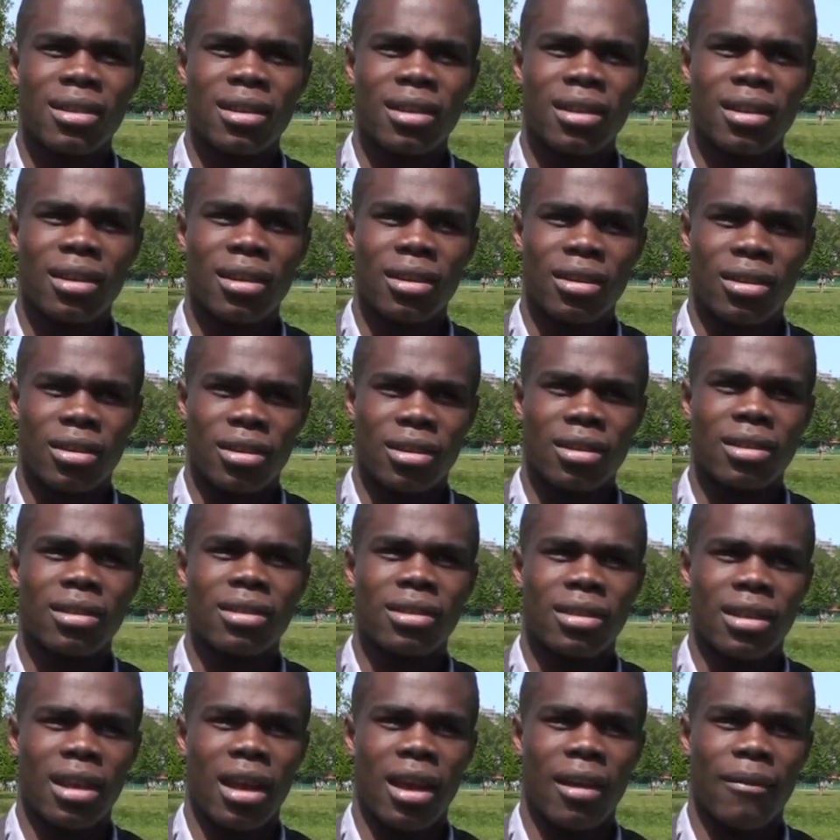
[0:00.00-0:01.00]

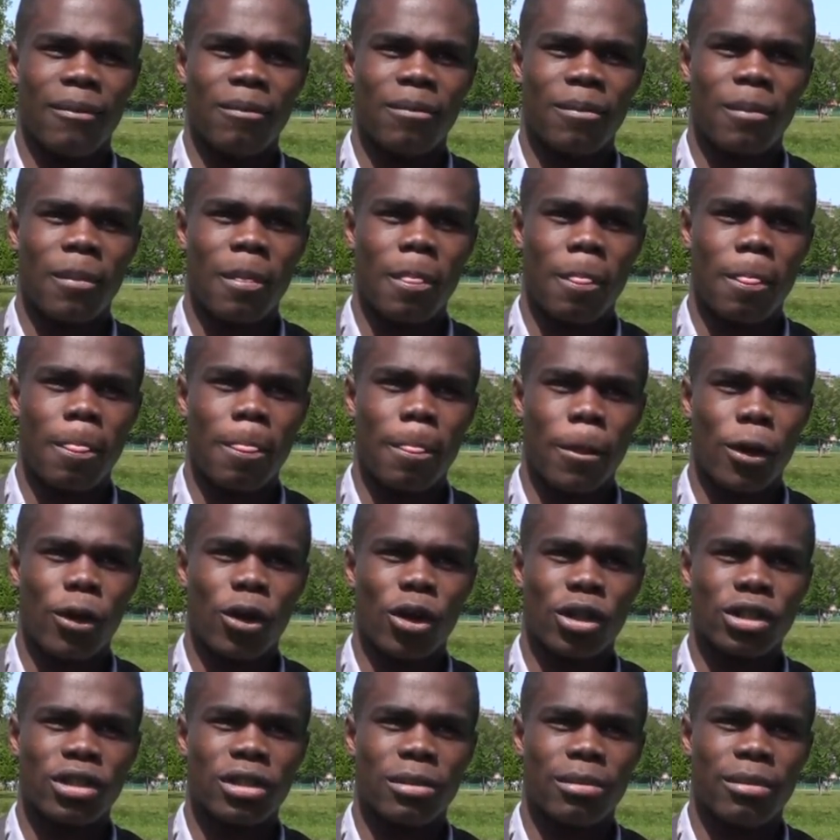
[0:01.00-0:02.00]
Injustice? Yeah. Really?
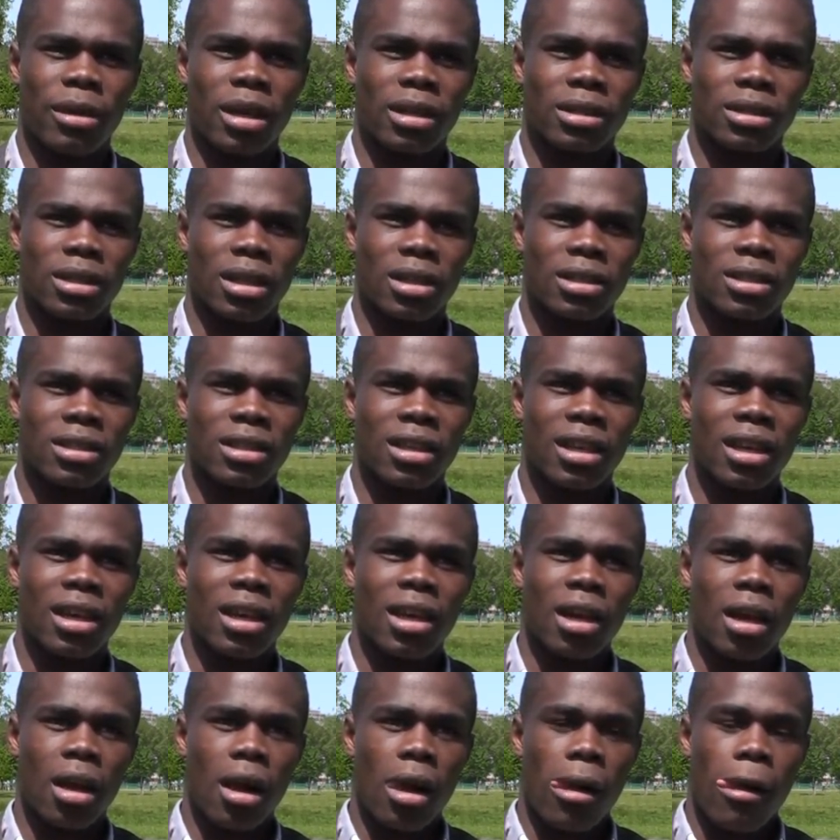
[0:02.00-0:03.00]
How much do these things
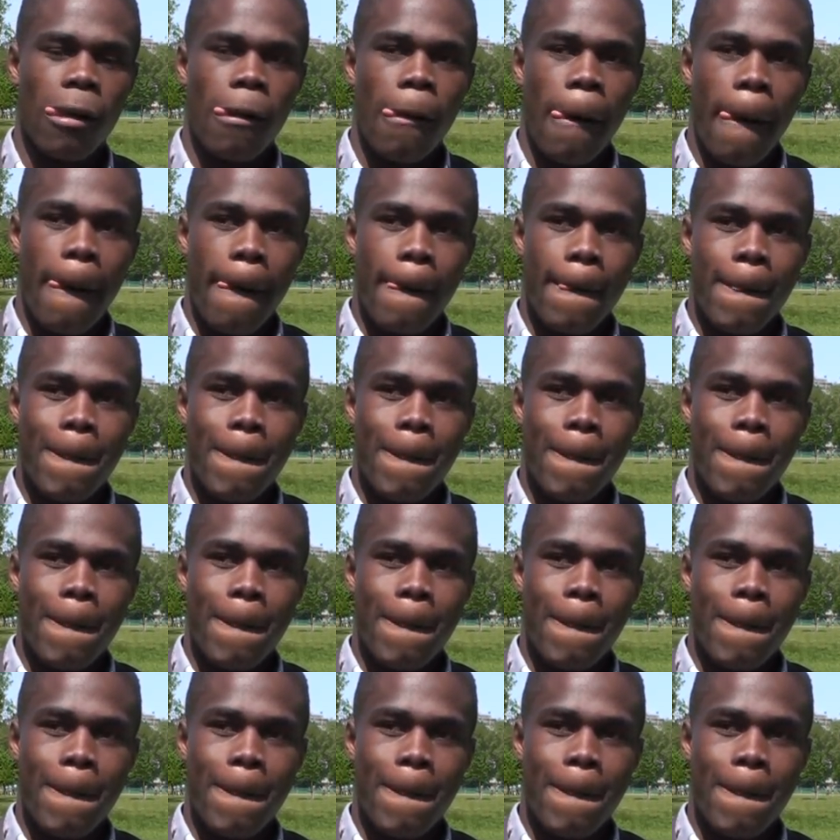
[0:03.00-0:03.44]
cost?